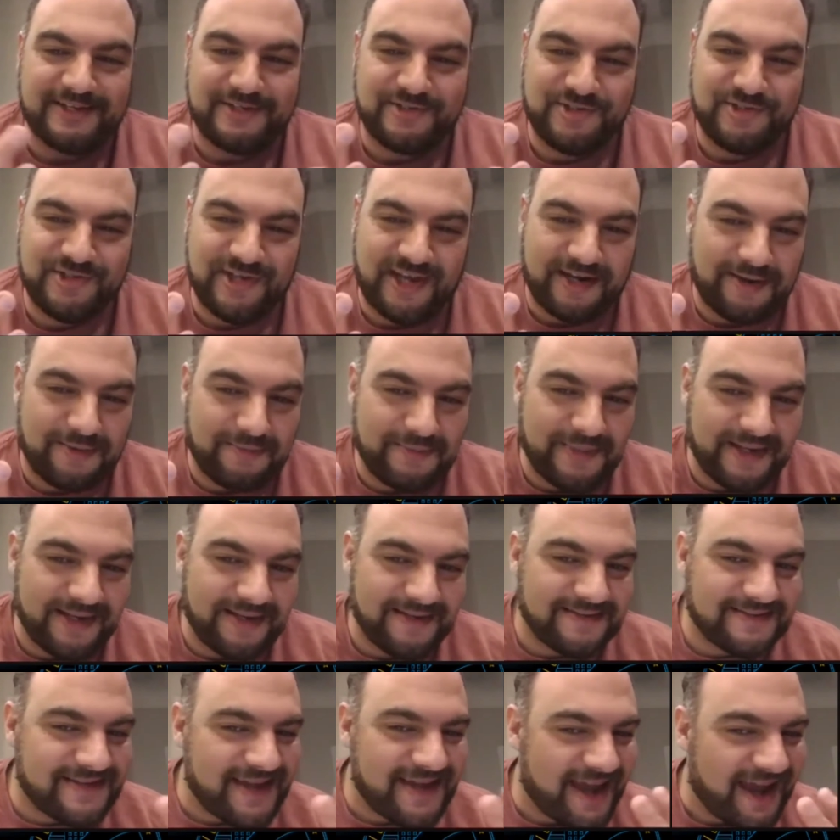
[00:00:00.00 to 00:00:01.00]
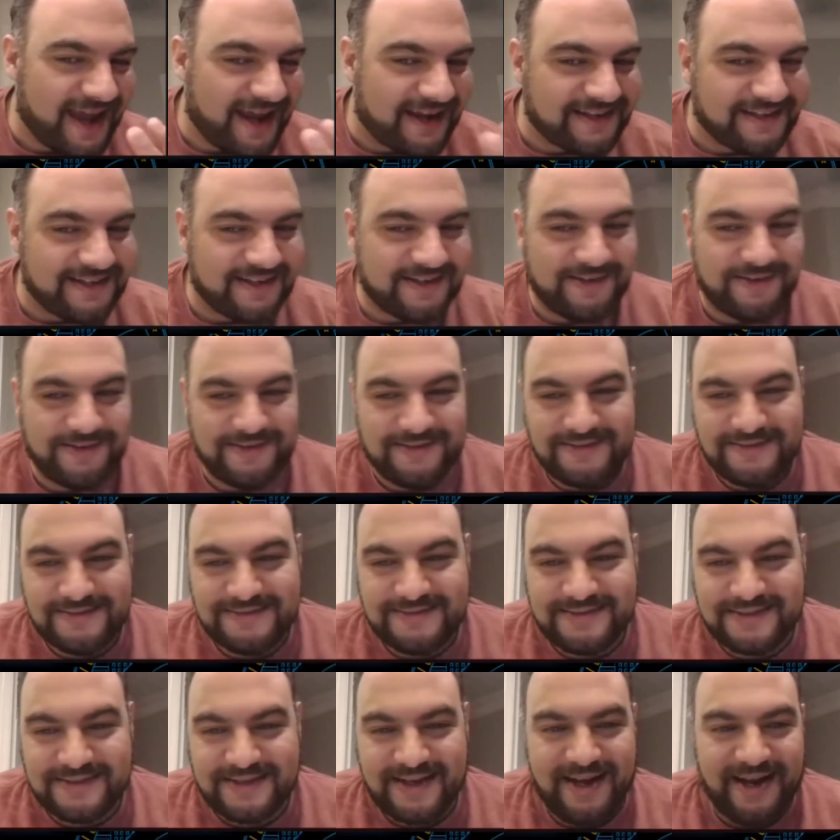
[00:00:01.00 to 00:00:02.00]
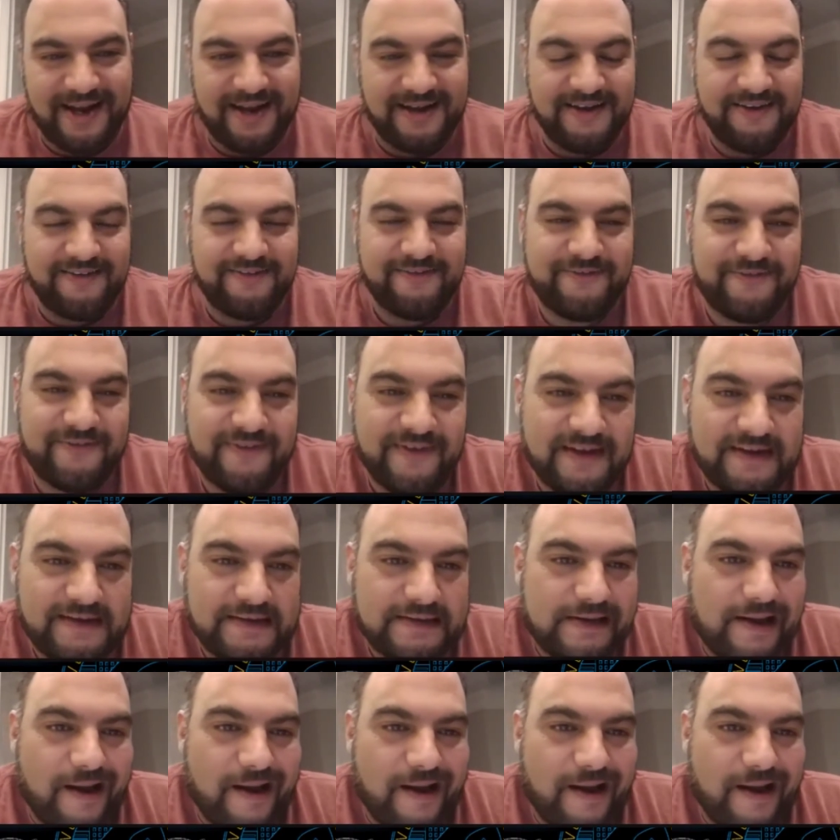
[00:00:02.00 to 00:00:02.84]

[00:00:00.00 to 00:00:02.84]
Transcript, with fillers: like a gentleman tactical kind of